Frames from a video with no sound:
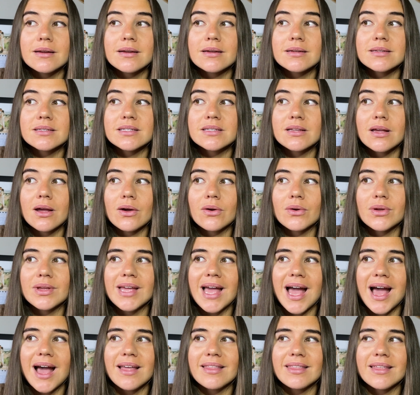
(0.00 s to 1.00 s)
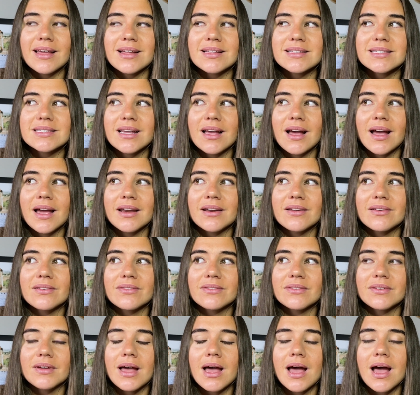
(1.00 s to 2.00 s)
So yeah, that's kind of
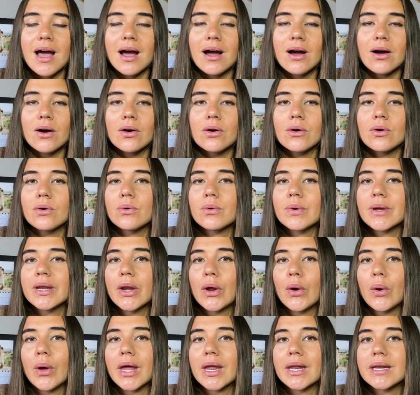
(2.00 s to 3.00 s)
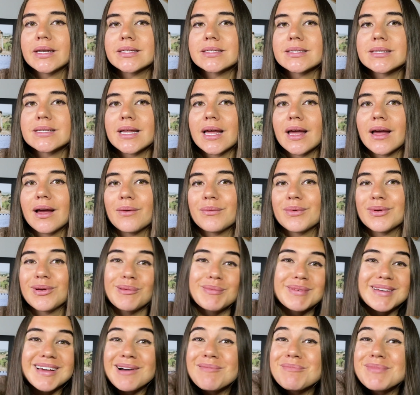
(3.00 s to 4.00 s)
how we do it. We all
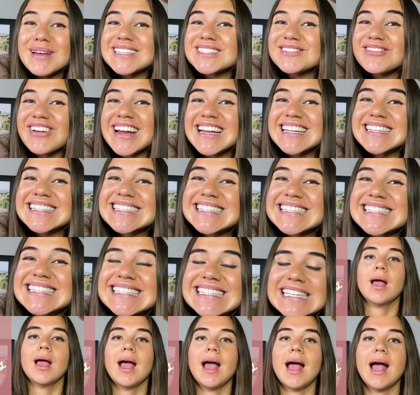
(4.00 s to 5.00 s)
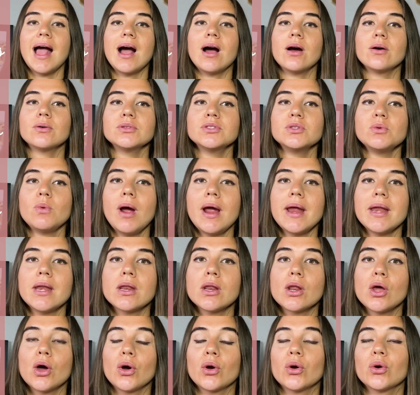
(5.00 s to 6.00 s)
become best friends. How do I
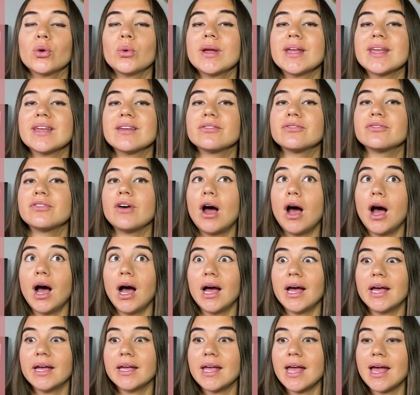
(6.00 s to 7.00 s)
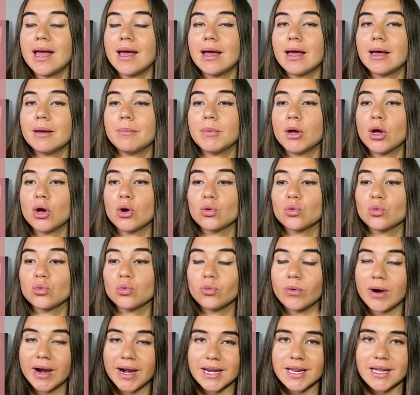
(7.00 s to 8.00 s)
know if I am
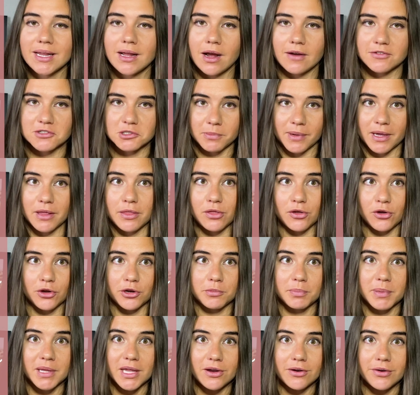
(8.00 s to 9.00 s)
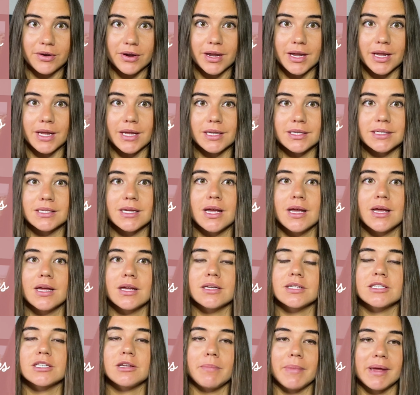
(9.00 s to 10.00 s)
ready after my 3rd period
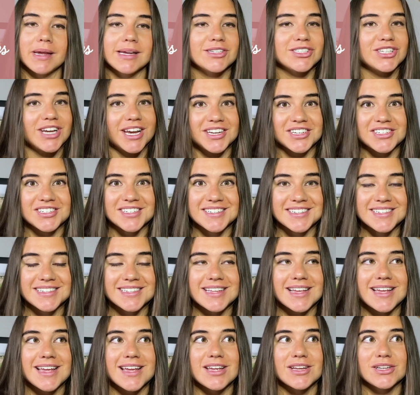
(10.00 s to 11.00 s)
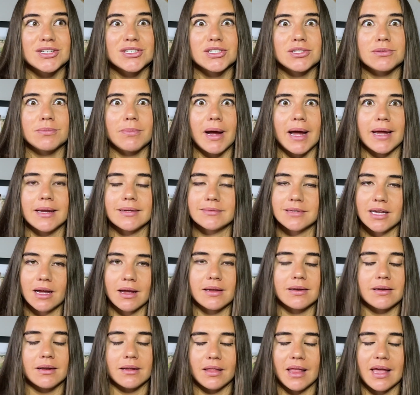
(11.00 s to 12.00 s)
to make changes? to my
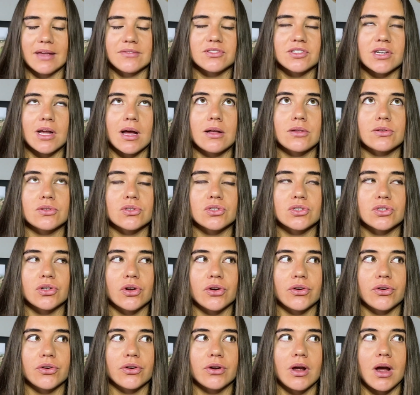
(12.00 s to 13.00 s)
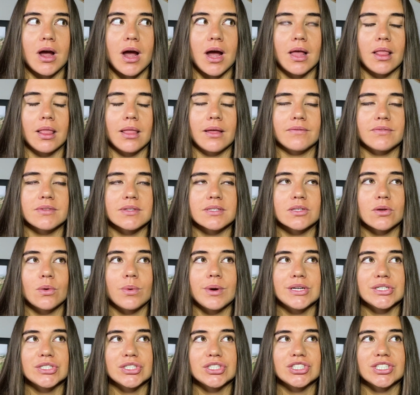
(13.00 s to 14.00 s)
diet and lifestyle. So I love this
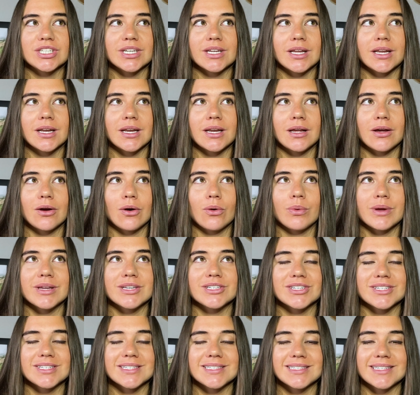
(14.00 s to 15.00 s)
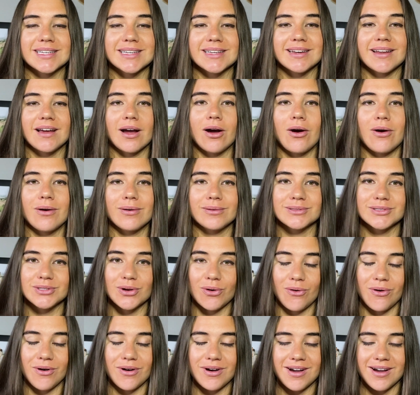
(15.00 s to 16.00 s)
question. We just did a whole
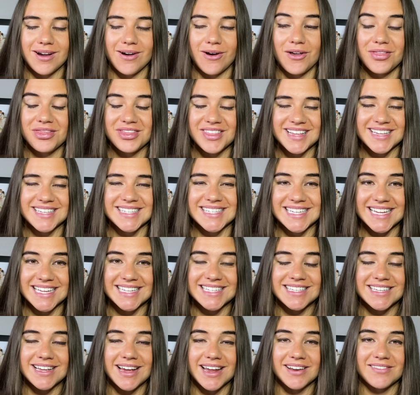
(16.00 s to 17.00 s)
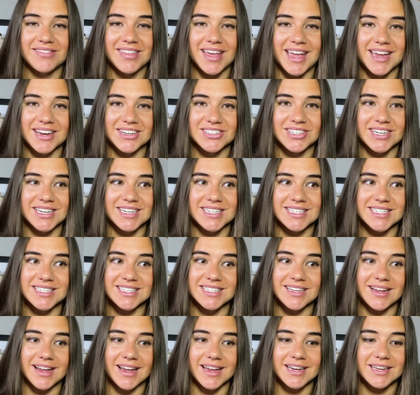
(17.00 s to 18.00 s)
talk on this inside of the HA
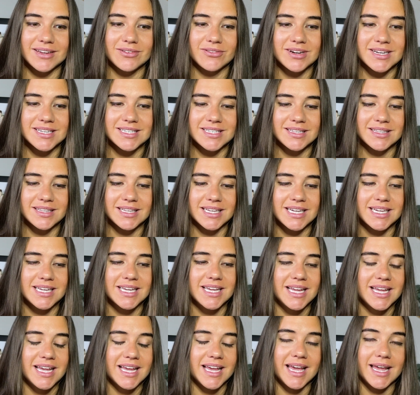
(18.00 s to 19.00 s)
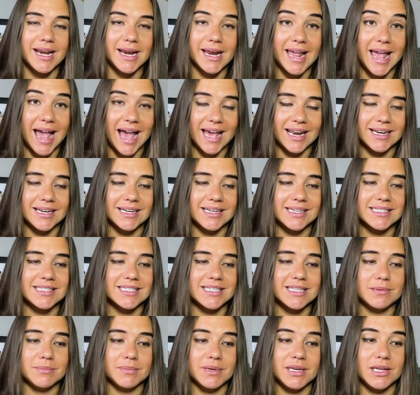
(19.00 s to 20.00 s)
Society recently, and I added it to
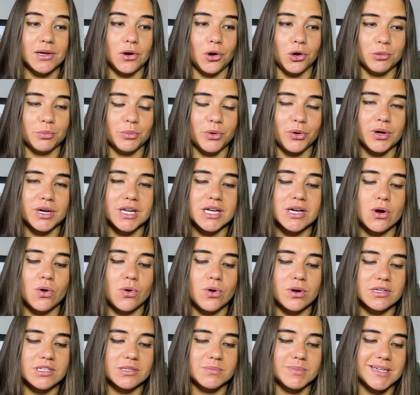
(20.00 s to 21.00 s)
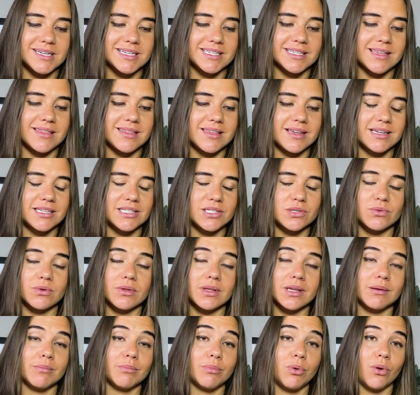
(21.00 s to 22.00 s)
the mini onboarding course because I think it's
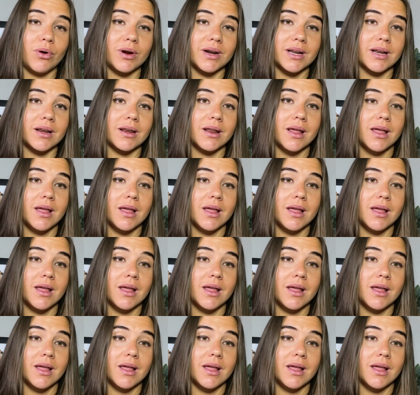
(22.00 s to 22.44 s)
really important.